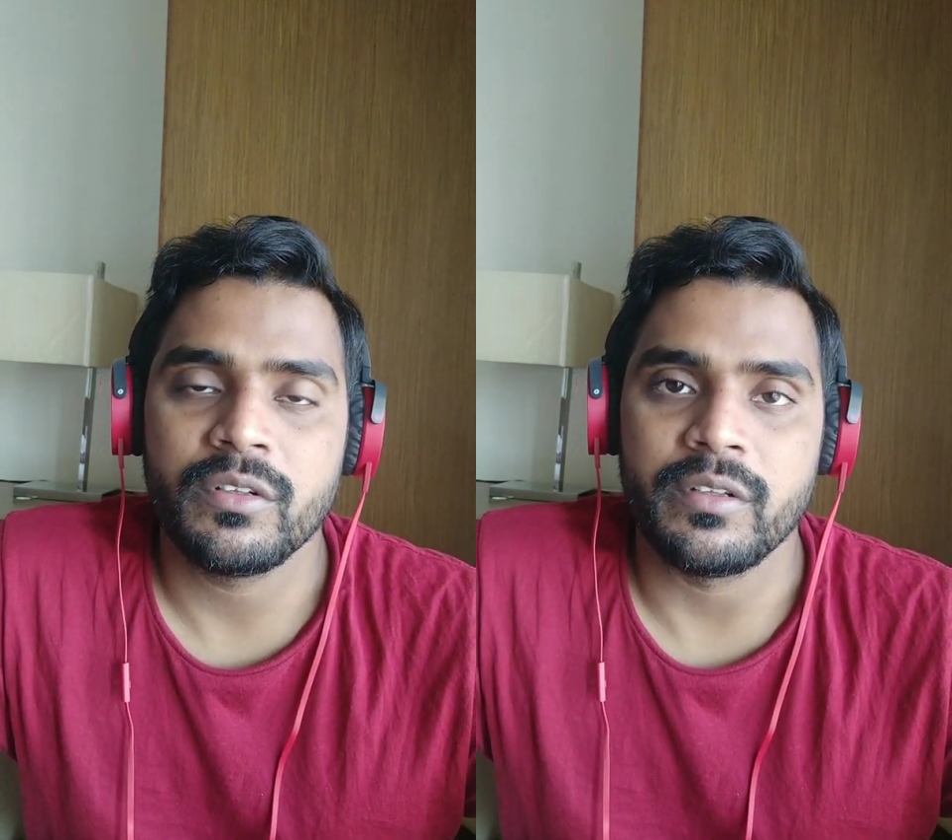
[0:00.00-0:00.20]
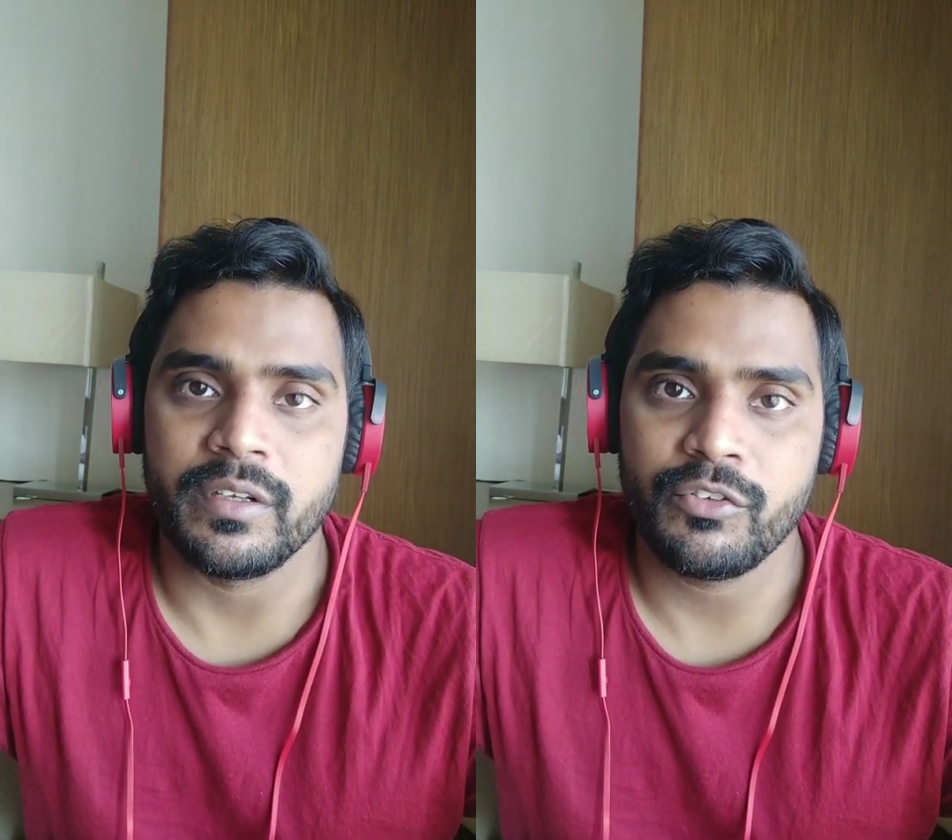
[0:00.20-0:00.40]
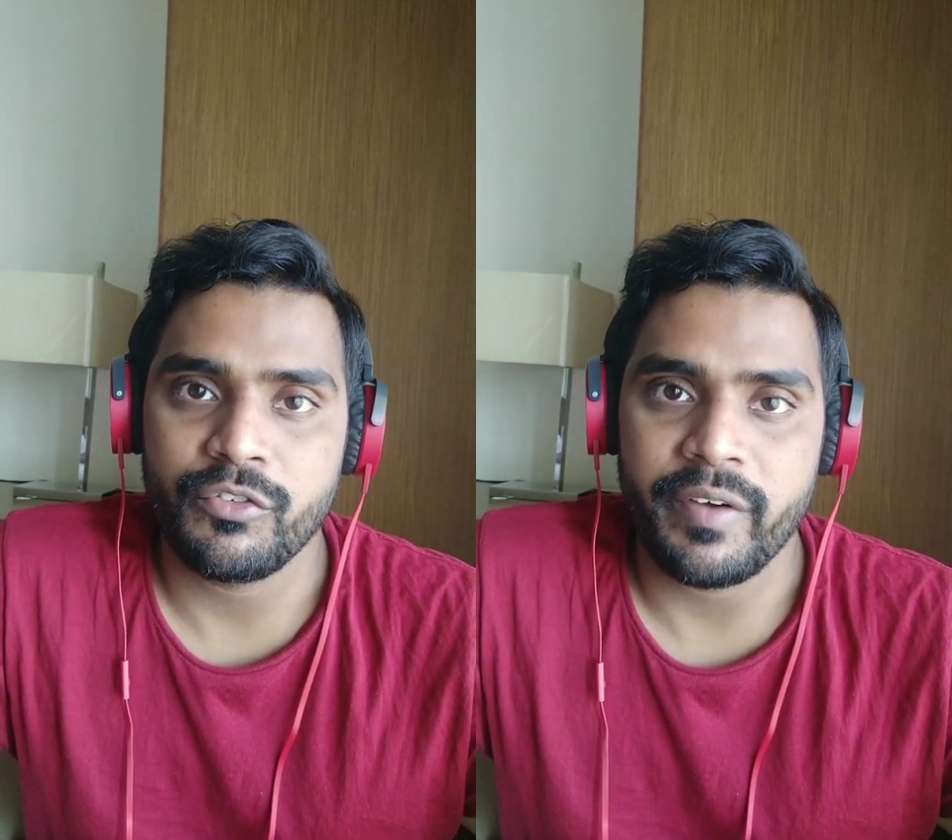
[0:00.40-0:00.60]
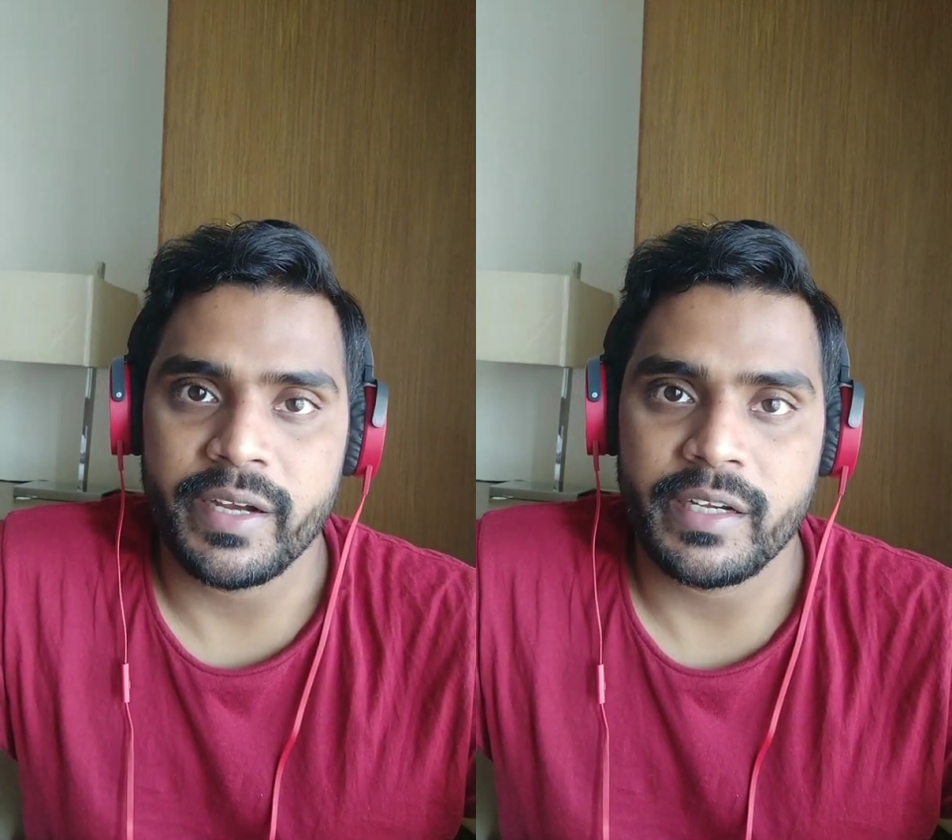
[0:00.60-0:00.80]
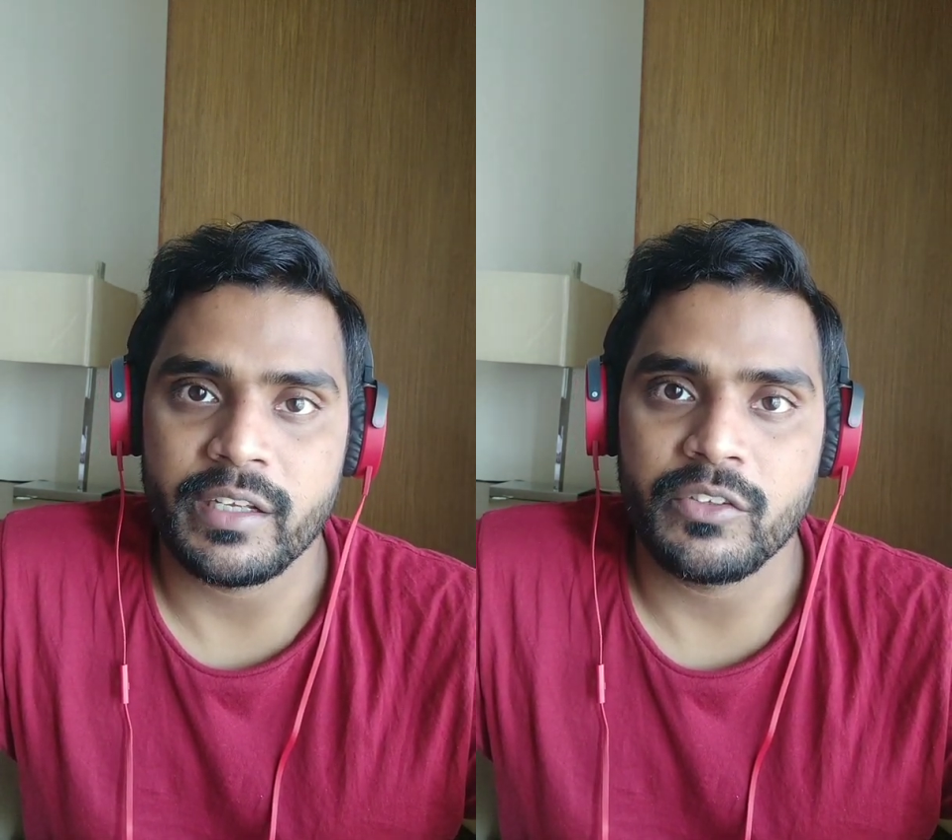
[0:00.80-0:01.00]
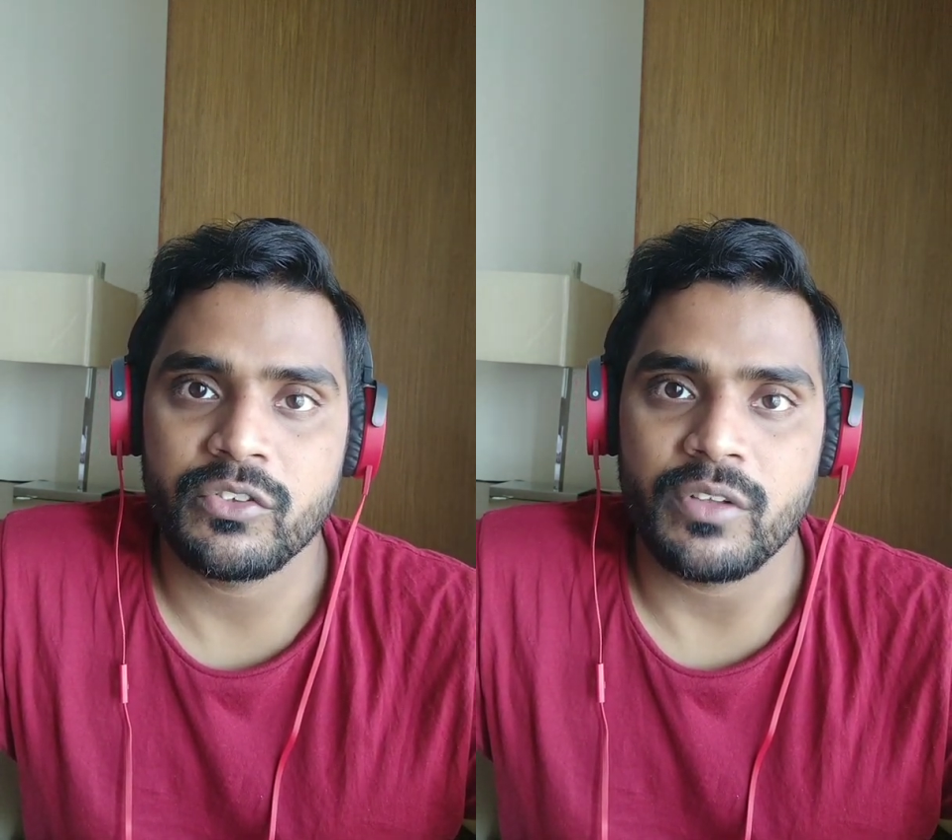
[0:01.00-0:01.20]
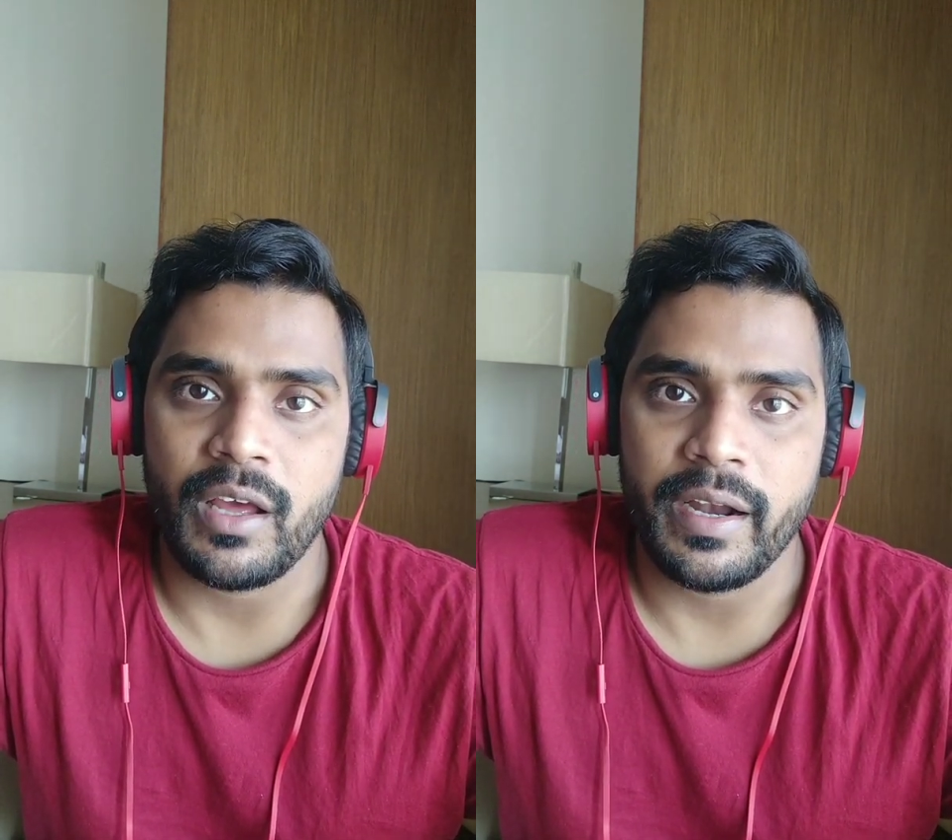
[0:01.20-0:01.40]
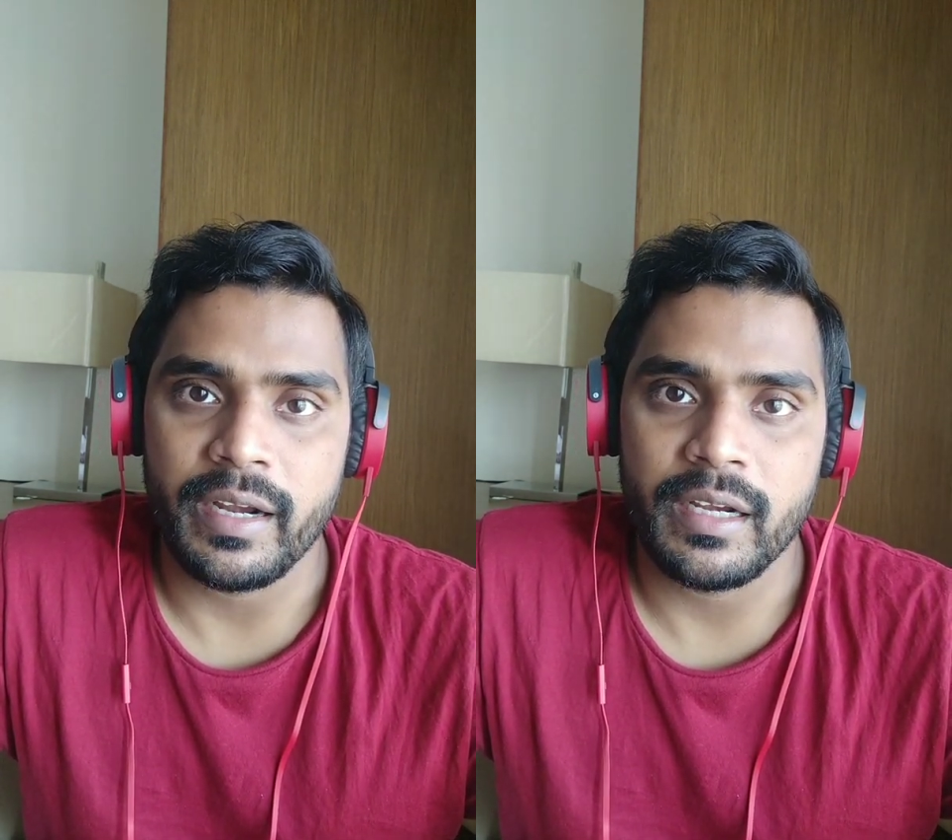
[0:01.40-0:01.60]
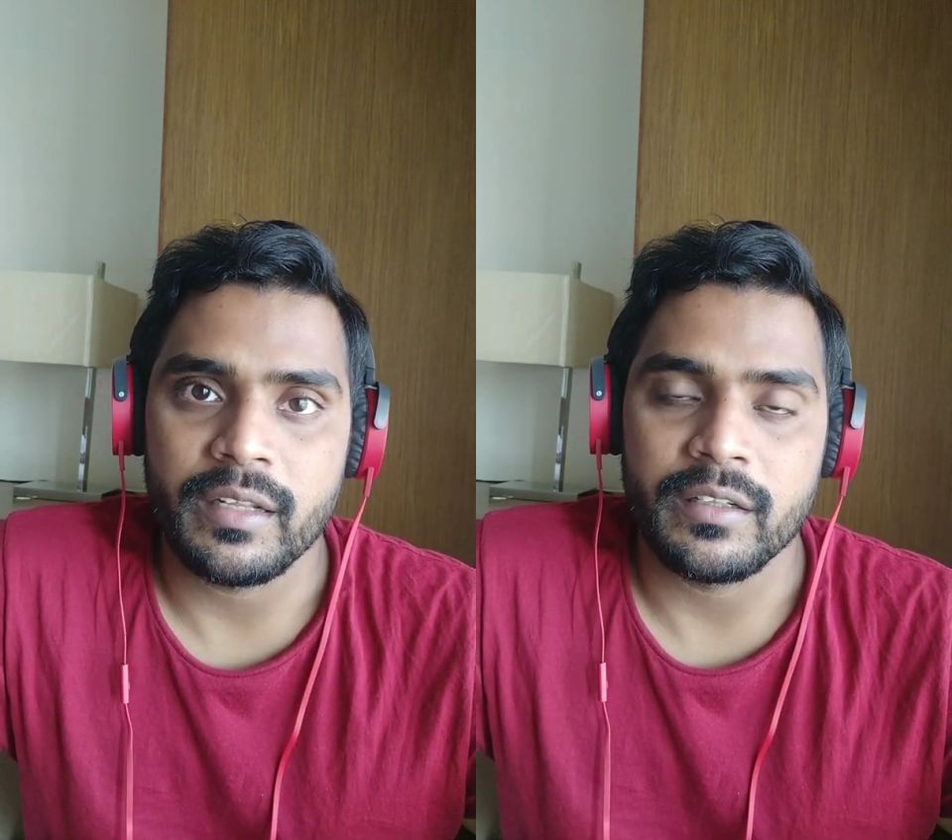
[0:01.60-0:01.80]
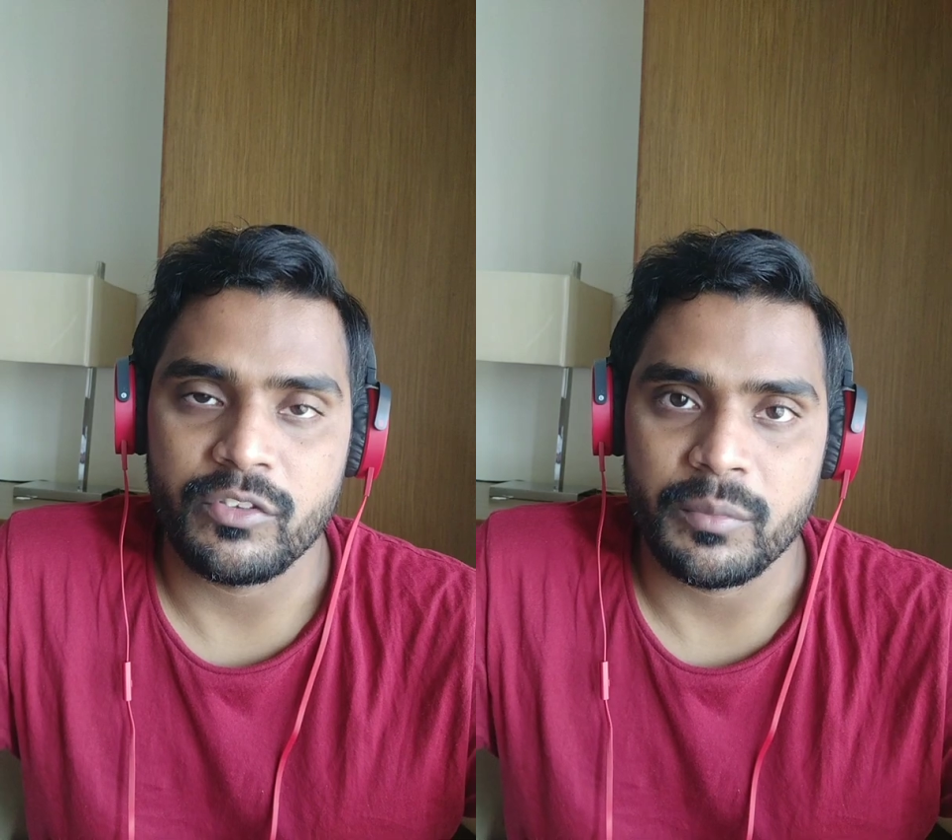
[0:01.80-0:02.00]
the risk factors, and
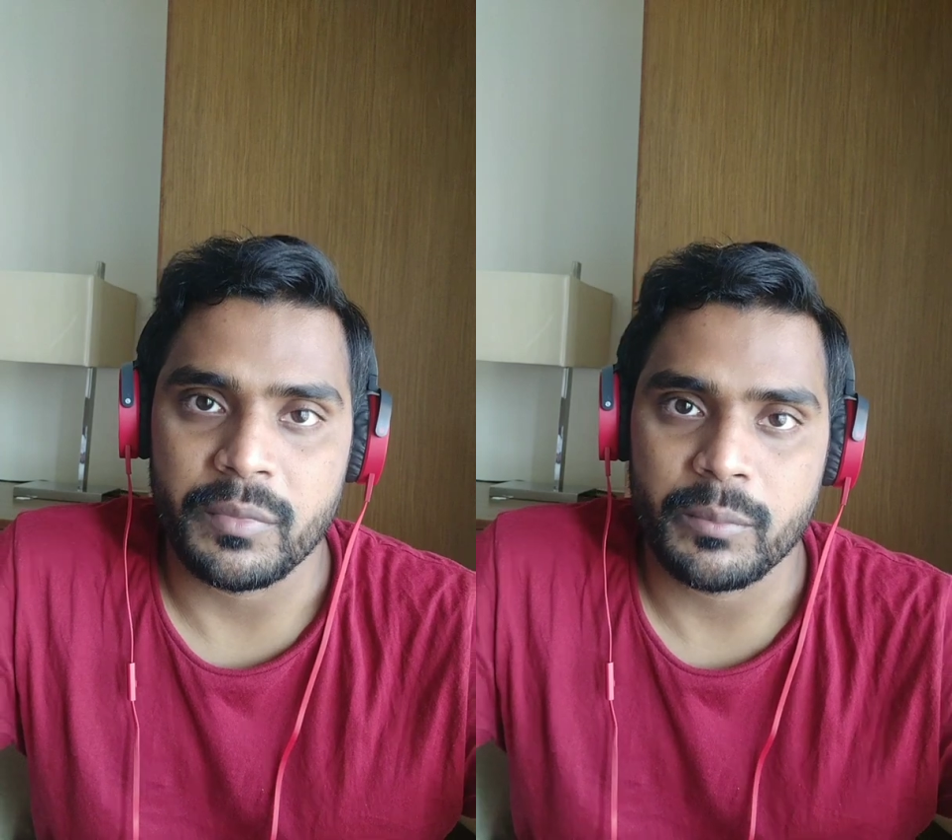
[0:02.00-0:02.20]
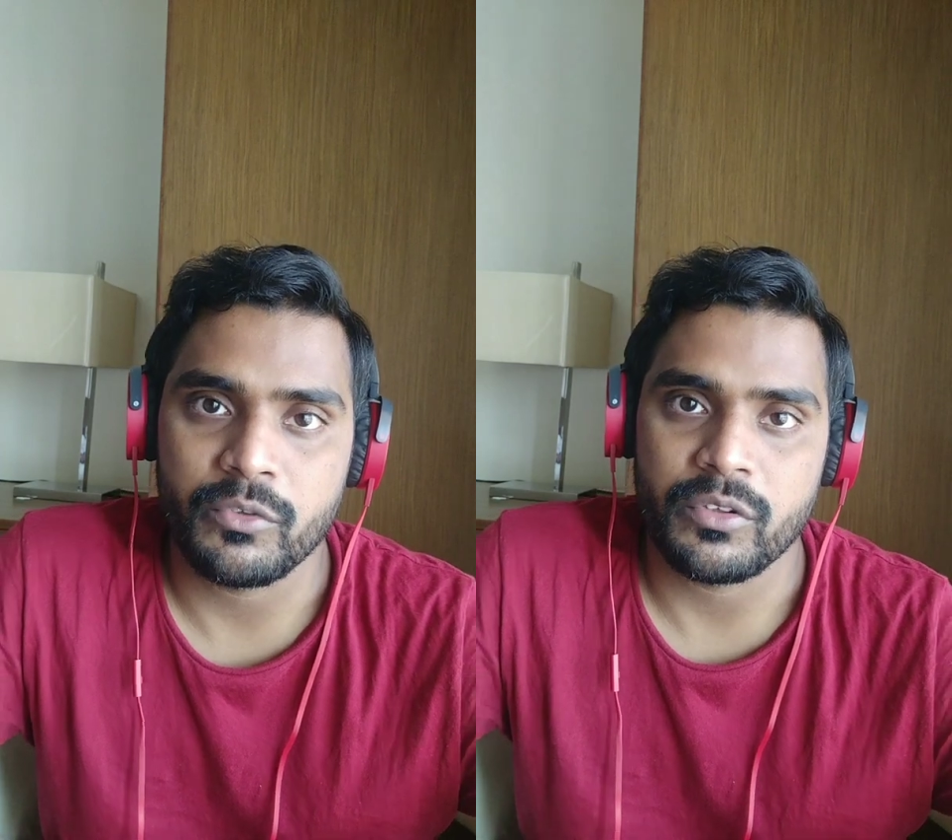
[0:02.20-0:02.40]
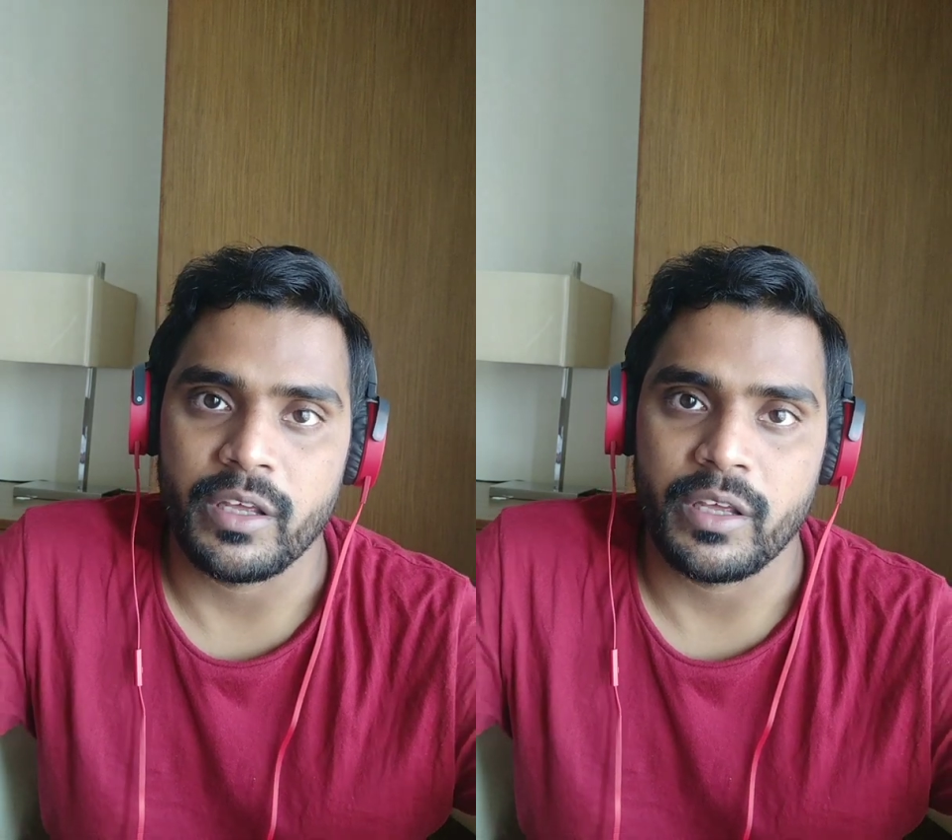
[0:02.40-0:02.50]
the symptoms